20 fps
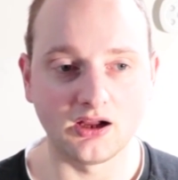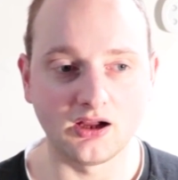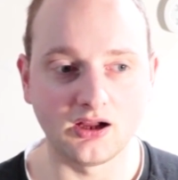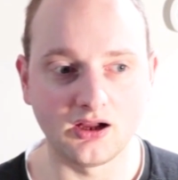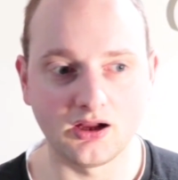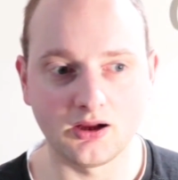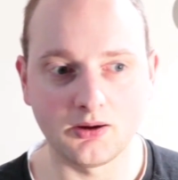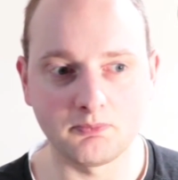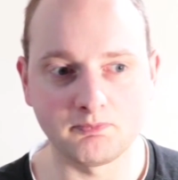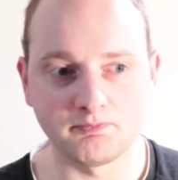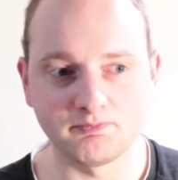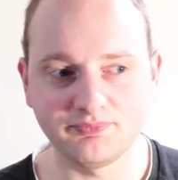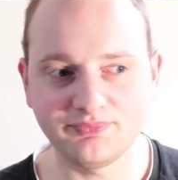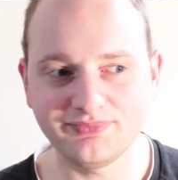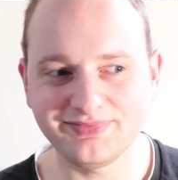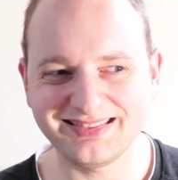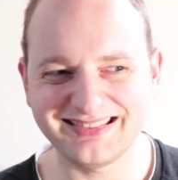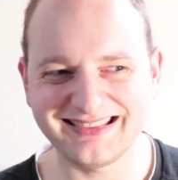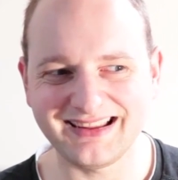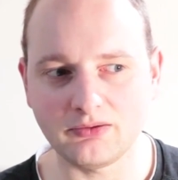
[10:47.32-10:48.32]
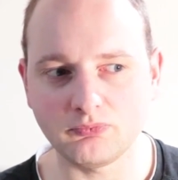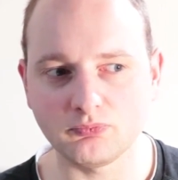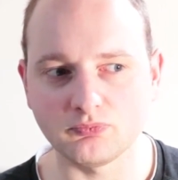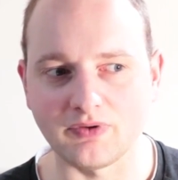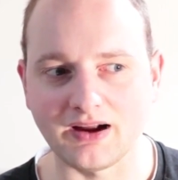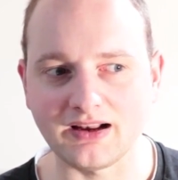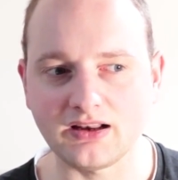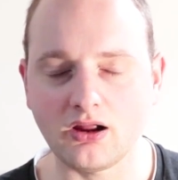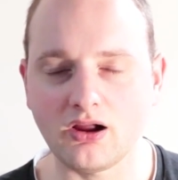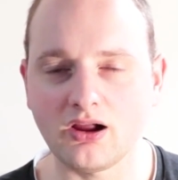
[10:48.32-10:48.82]

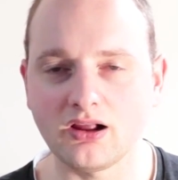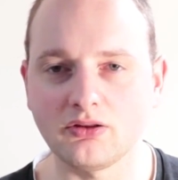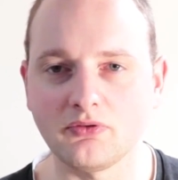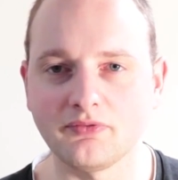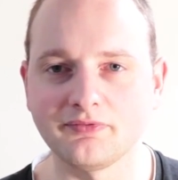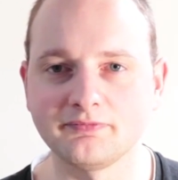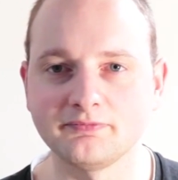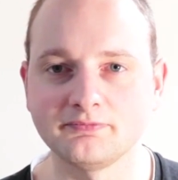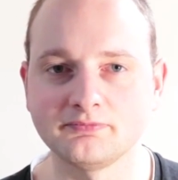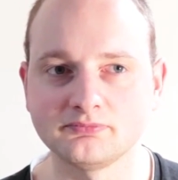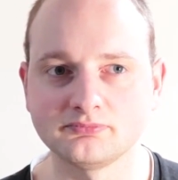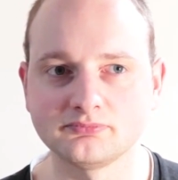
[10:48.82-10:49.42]
Right now I don't,